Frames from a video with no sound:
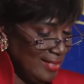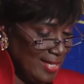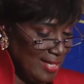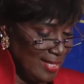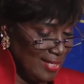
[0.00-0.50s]

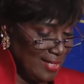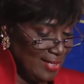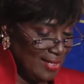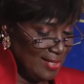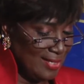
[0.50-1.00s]

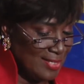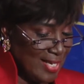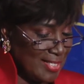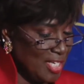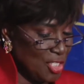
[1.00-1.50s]
The
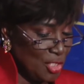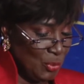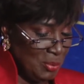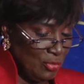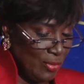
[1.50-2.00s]

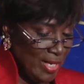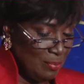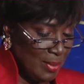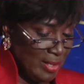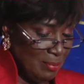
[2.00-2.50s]
citation will be
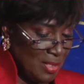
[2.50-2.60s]
read by